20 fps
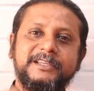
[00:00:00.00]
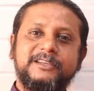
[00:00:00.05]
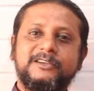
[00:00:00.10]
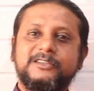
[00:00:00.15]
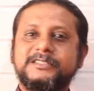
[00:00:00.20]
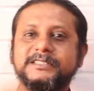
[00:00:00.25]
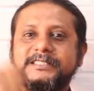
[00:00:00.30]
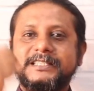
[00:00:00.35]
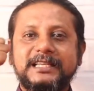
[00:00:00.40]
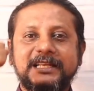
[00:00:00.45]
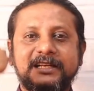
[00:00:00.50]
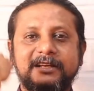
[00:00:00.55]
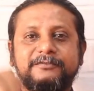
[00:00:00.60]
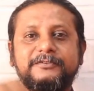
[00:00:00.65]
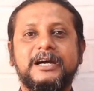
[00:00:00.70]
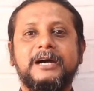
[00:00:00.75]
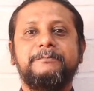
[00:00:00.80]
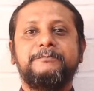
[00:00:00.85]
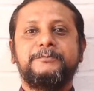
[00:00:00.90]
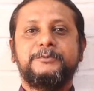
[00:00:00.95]
me your seal of
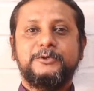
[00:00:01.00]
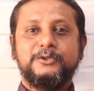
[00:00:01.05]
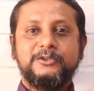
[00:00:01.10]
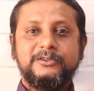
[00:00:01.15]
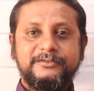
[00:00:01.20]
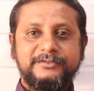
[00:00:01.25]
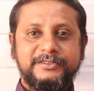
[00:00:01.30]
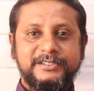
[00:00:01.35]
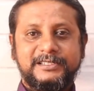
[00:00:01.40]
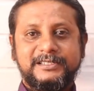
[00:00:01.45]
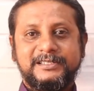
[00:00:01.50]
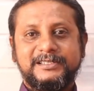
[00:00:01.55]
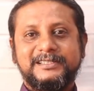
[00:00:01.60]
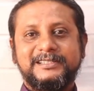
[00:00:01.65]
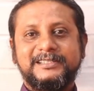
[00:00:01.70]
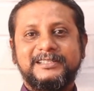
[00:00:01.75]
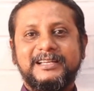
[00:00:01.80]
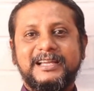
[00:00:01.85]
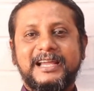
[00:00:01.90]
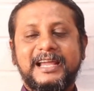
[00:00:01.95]
approval
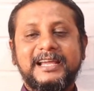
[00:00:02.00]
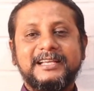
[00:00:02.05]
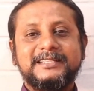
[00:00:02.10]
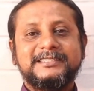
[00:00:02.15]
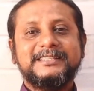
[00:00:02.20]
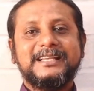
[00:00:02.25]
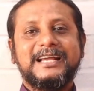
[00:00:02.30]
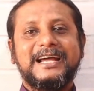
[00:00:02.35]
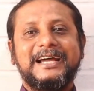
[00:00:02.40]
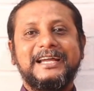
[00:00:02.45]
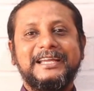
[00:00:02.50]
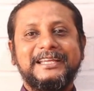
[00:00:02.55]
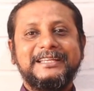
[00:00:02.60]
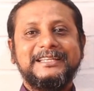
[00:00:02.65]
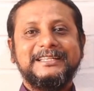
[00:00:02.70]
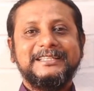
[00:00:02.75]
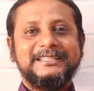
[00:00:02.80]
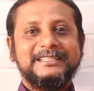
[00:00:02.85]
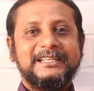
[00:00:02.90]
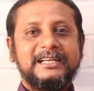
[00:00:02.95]
as
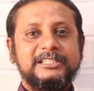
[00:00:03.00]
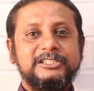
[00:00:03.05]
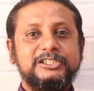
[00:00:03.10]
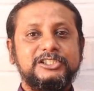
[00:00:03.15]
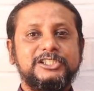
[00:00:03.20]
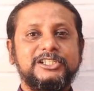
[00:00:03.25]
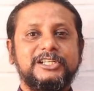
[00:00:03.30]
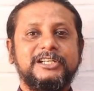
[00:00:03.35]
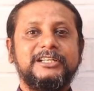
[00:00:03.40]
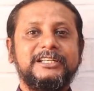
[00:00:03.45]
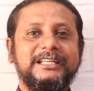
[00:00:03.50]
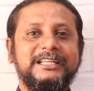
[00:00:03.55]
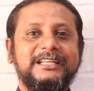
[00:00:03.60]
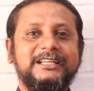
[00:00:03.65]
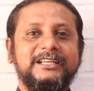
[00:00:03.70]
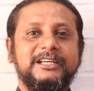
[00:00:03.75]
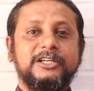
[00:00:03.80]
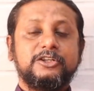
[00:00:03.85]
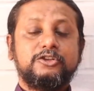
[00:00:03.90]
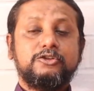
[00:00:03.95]
I
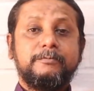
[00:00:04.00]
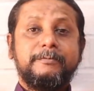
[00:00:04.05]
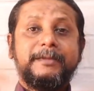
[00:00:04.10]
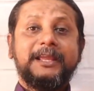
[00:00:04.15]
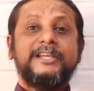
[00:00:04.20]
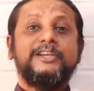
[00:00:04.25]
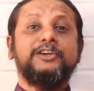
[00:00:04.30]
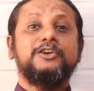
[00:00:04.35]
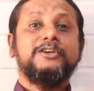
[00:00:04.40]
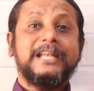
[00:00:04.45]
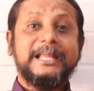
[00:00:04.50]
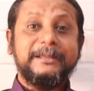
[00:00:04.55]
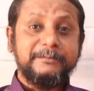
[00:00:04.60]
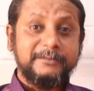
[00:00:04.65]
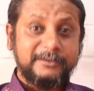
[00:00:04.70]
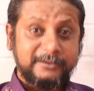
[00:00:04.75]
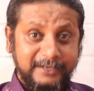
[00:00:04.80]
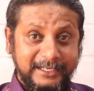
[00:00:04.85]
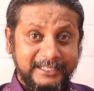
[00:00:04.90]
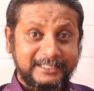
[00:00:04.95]
journey to make your
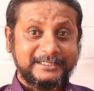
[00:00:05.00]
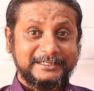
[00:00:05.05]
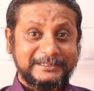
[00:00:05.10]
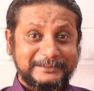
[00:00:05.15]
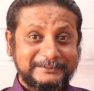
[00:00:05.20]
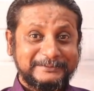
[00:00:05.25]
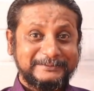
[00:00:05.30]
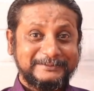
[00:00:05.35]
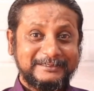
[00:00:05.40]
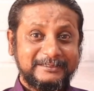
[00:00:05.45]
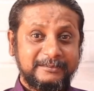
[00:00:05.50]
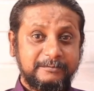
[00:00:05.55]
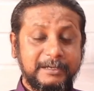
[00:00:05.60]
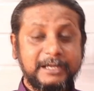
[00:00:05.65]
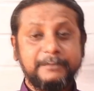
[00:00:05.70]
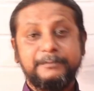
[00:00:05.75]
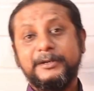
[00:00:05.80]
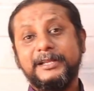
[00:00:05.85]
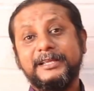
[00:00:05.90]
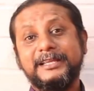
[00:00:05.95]
name great
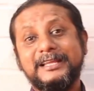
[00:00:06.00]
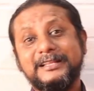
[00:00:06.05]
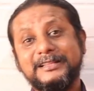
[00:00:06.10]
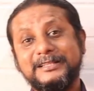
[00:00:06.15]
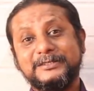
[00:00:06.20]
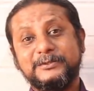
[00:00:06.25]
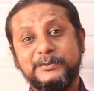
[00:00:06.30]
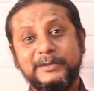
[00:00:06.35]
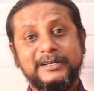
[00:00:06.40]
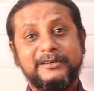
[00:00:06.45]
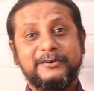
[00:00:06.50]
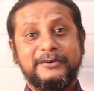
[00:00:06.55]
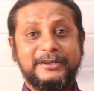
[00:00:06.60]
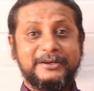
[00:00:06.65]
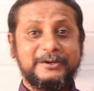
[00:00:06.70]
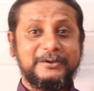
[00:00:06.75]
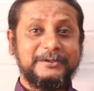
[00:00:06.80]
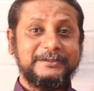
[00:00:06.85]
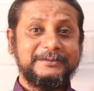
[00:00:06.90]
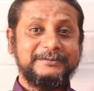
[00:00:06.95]
by breaking this world
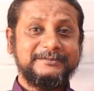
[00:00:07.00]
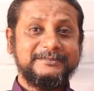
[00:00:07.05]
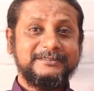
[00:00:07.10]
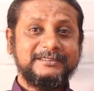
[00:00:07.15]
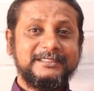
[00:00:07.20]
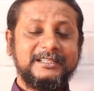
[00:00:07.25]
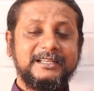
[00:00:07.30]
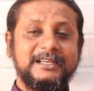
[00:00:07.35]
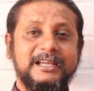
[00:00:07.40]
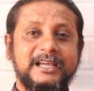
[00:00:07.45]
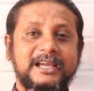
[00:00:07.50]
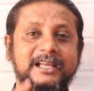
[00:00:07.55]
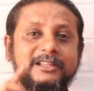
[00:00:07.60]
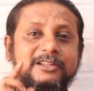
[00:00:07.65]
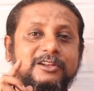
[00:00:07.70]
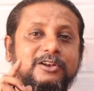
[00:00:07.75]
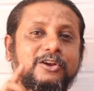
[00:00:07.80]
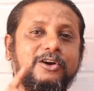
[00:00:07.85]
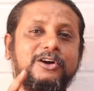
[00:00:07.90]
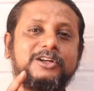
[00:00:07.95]
record? And
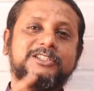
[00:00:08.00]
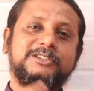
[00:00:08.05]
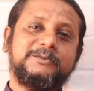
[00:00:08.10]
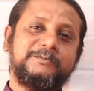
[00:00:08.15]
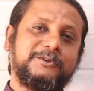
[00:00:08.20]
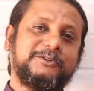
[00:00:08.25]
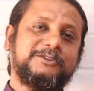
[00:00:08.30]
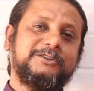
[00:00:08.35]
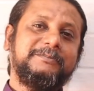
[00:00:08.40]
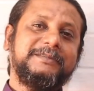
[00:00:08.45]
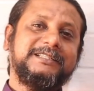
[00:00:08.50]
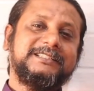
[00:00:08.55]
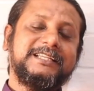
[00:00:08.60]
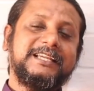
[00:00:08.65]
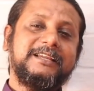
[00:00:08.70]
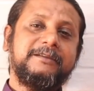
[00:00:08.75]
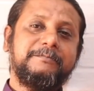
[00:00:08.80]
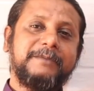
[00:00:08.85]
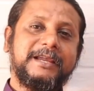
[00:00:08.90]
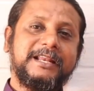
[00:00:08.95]
the Lord spoke to me
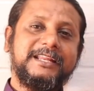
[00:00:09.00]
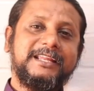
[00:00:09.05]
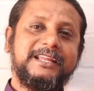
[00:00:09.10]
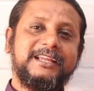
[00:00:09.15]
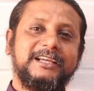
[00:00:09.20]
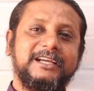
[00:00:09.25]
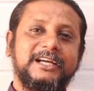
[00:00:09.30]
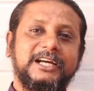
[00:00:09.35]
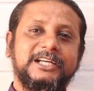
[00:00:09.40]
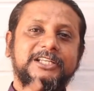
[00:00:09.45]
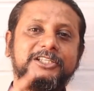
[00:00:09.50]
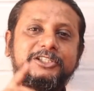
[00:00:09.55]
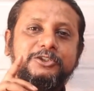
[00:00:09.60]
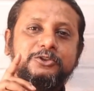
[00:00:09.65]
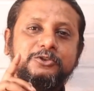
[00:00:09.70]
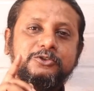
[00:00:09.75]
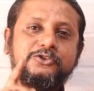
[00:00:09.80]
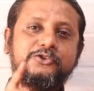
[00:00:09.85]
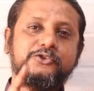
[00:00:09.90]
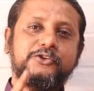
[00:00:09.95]
saying, Benny,
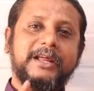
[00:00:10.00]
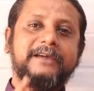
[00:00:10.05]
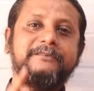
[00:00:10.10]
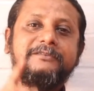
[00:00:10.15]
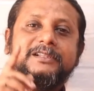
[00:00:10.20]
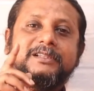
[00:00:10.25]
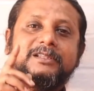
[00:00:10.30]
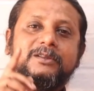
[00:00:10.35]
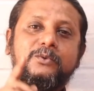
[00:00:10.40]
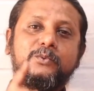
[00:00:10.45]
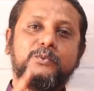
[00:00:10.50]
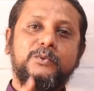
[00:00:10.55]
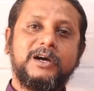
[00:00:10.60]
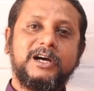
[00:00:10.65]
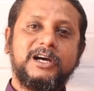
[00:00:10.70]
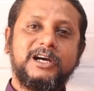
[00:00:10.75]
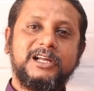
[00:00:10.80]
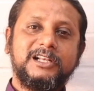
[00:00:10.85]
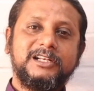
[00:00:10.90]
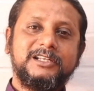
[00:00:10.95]
you travel the
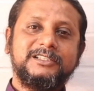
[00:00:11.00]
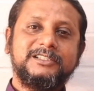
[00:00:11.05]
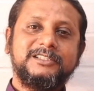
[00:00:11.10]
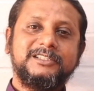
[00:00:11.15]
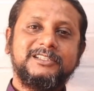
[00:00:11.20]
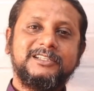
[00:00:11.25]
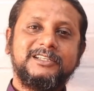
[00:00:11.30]
world